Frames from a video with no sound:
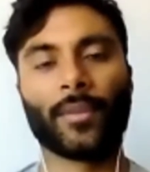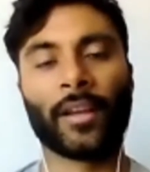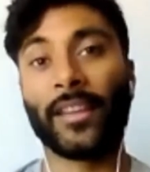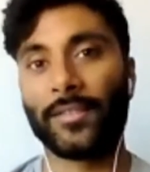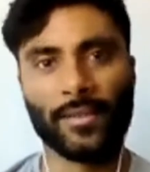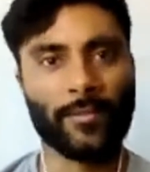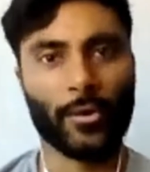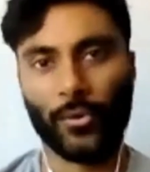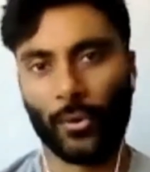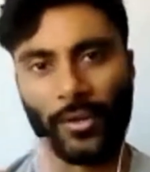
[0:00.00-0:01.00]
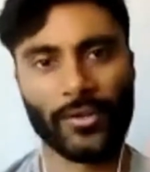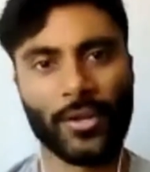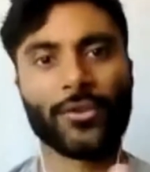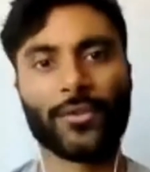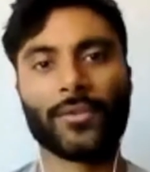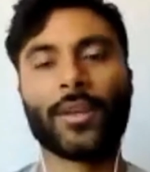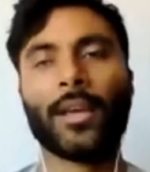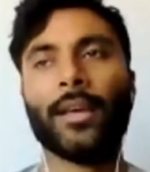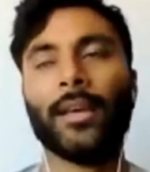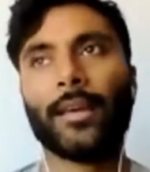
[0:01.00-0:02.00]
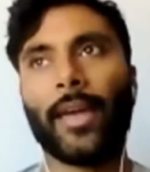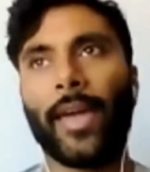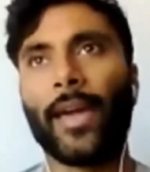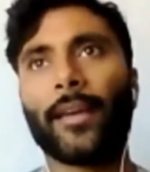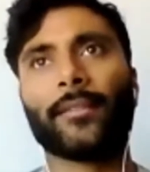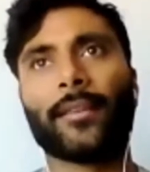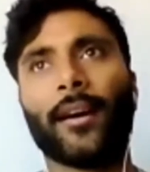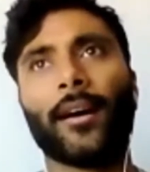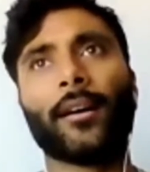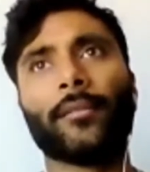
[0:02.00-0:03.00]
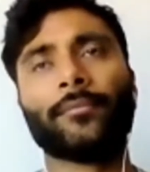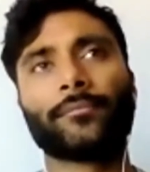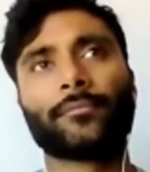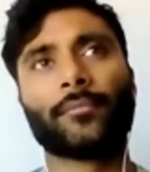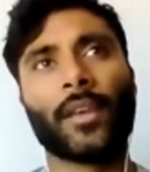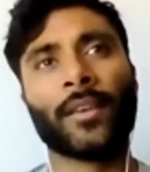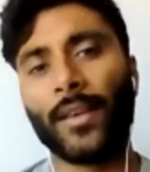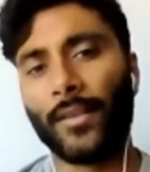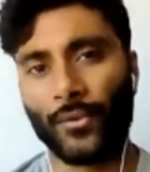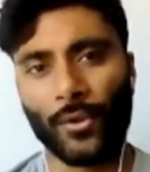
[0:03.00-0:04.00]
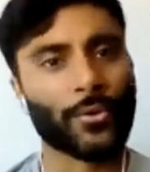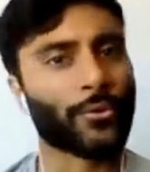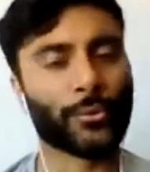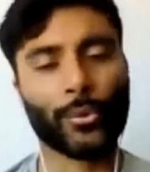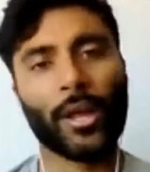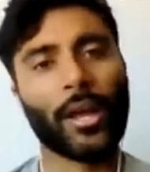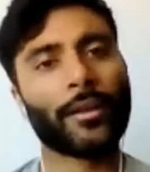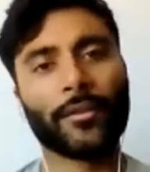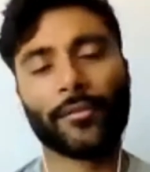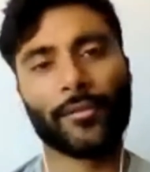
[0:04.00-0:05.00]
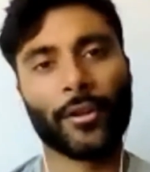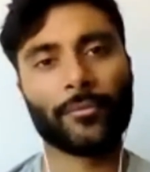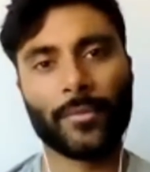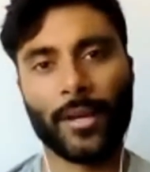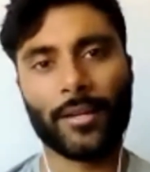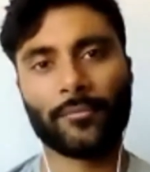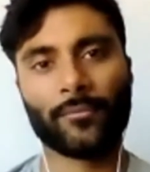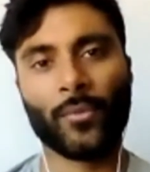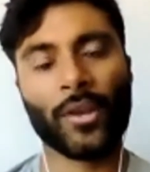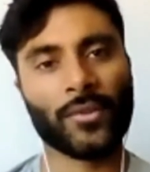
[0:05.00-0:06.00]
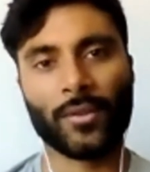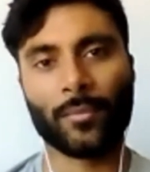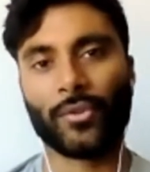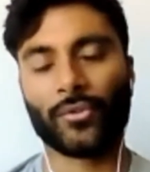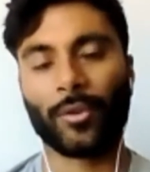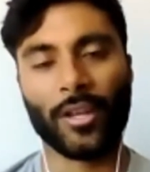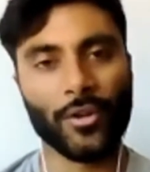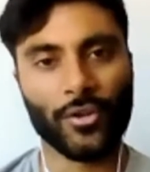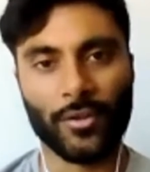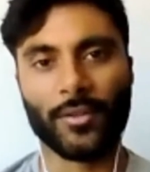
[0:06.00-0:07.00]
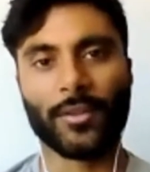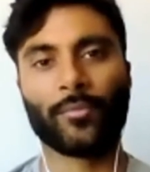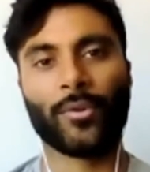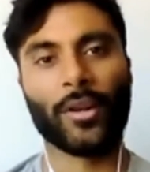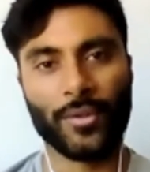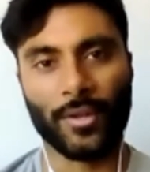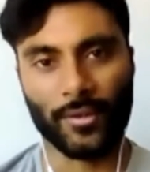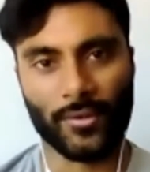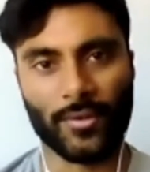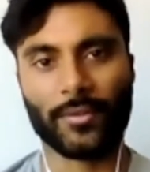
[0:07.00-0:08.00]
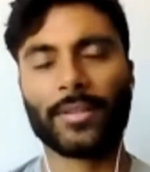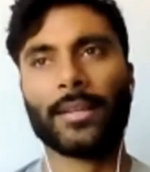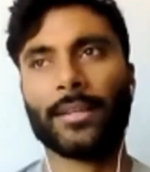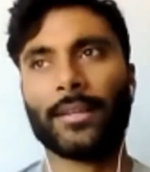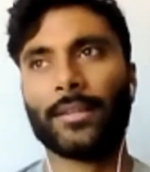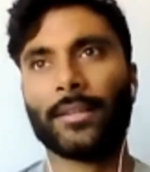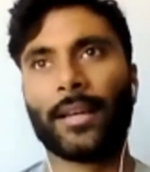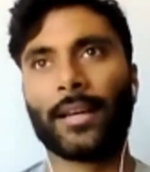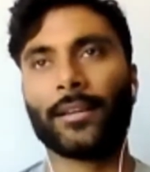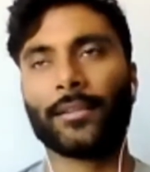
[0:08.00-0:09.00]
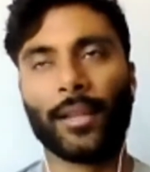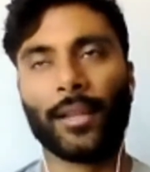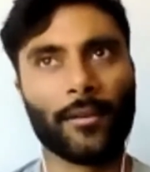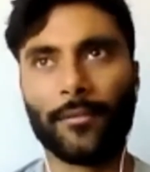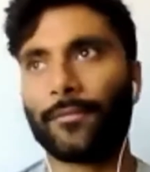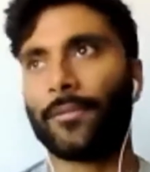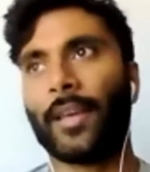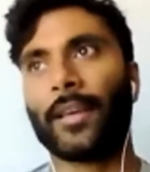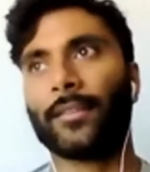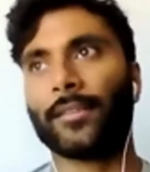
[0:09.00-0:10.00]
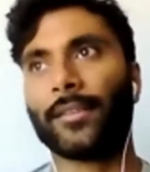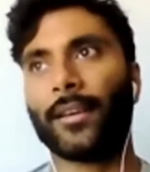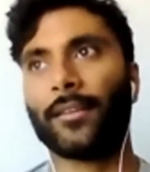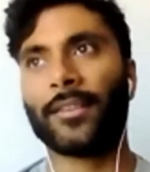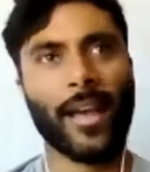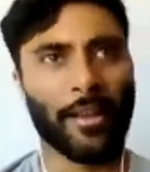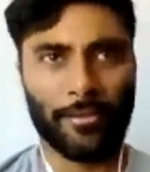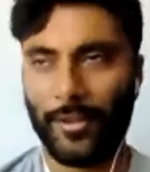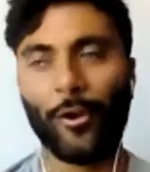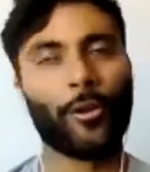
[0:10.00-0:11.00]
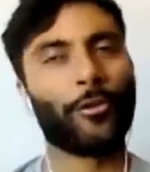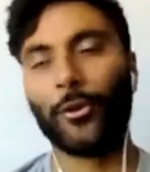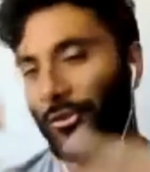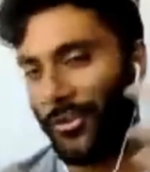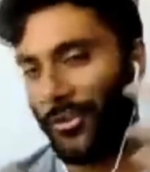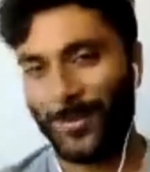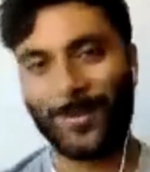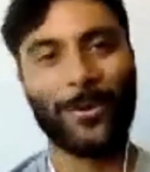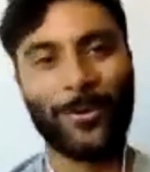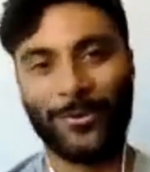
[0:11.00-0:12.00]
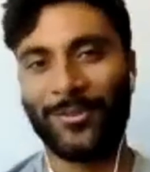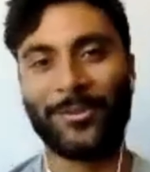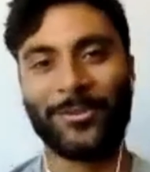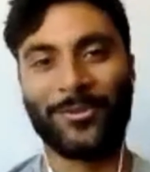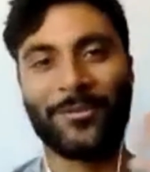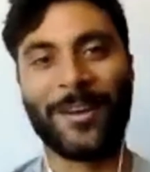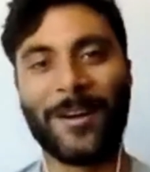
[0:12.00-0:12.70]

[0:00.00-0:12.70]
against these various organizations. And in that, there's also a through line of racism, discrimination, and prejudice, and love, and death, and all those sort of